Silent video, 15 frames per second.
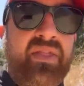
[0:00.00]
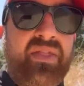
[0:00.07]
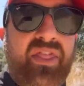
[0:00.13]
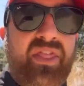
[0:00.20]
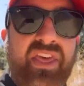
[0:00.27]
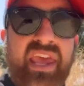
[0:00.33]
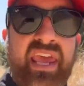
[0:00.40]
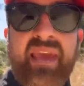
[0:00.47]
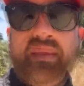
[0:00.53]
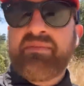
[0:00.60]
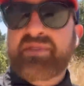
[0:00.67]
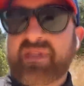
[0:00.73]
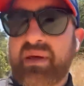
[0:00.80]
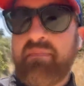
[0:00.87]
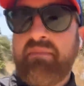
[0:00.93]
the
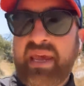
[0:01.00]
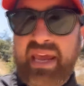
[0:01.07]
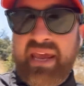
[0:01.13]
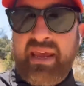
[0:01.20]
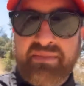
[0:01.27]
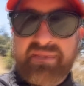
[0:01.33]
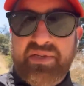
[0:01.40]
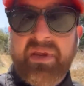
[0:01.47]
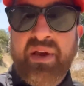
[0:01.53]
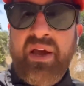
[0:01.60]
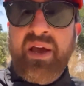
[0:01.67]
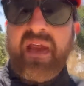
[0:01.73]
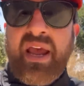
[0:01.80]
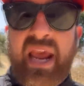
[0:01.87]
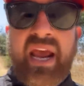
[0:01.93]
themes, the memes,
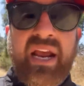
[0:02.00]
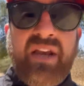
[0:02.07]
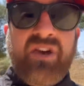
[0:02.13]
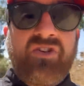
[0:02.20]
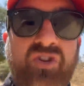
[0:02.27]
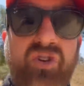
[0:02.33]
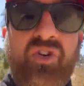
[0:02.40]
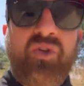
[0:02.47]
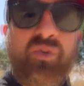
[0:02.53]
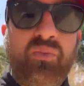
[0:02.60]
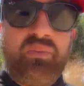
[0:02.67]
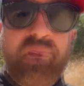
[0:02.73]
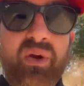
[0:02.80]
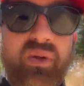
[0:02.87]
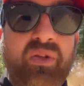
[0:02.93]
and to
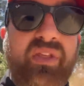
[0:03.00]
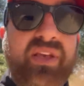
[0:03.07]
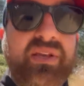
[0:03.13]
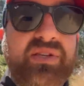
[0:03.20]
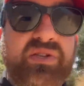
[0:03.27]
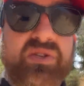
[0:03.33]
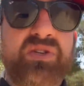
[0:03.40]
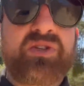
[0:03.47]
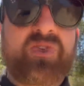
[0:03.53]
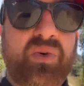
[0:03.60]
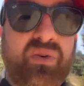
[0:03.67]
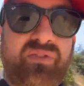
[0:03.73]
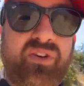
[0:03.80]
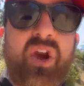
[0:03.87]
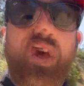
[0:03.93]
build this
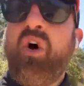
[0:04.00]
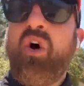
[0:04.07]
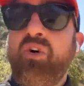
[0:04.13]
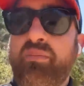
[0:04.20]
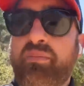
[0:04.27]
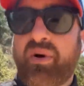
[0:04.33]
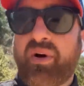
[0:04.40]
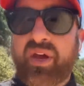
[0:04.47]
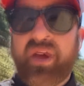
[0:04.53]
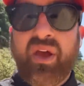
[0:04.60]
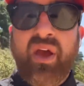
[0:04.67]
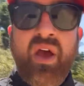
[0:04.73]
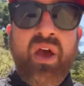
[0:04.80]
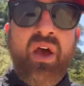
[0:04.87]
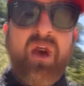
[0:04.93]
sort of code book
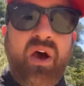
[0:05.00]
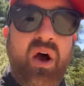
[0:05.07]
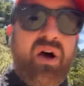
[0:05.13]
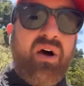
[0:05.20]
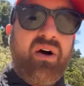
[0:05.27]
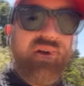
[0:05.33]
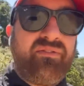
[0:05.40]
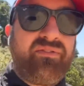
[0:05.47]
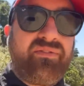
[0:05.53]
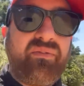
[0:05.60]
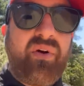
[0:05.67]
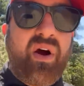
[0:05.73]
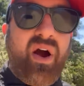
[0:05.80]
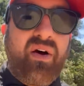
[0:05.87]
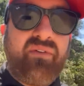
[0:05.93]
of
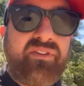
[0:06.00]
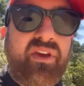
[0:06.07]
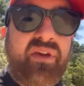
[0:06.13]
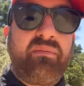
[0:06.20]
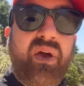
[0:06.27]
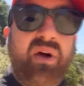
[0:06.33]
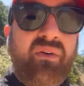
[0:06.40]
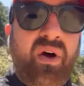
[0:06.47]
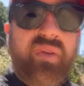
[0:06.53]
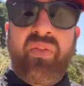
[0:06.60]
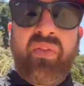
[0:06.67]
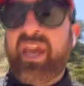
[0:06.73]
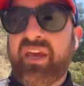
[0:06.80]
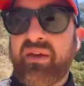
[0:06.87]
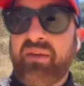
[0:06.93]

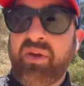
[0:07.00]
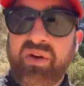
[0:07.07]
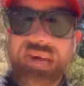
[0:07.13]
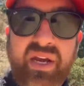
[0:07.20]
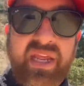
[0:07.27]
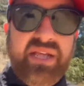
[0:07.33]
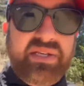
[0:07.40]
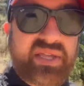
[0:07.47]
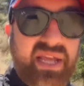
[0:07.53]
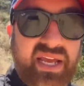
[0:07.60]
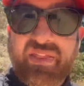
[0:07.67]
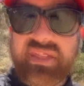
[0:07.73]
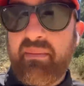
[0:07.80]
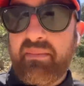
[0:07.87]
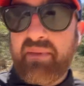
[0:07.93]
online communities that
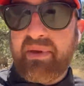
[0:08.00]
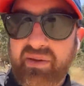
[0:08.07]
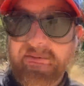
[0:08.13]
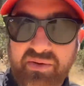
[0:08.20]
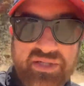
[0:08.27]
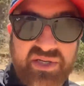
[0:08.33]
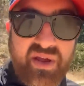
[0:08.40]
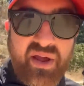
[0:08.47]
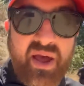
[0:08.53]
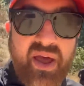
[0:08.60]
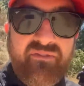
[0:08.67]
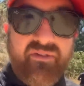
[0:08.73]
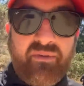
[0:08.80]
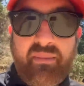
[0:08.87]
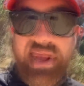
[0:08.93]
can then be used
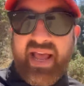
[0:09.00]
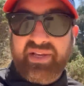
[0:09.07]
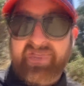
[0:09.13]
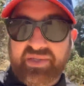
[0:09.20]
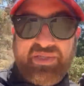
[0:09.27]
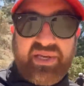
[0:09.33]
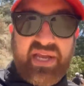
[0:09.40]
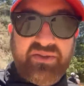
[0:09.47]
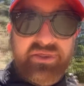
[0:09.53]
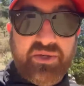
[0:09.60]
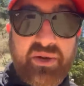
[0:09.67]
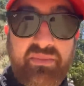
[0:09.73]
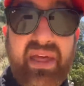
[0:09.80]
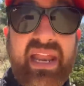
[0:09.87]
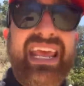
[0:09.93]
for mass
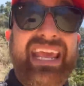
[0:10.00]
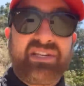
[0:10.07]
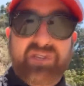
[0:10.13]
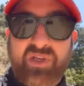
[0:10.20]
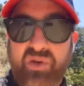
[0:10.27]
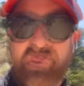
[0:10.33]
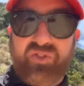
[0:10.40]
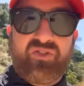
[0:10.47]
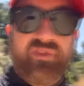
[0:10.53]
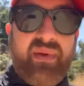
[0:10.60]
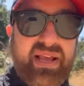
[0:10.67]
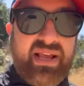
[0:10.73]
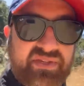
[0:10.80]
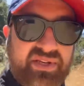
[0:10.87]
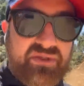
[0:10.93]
censorship, that is used for mass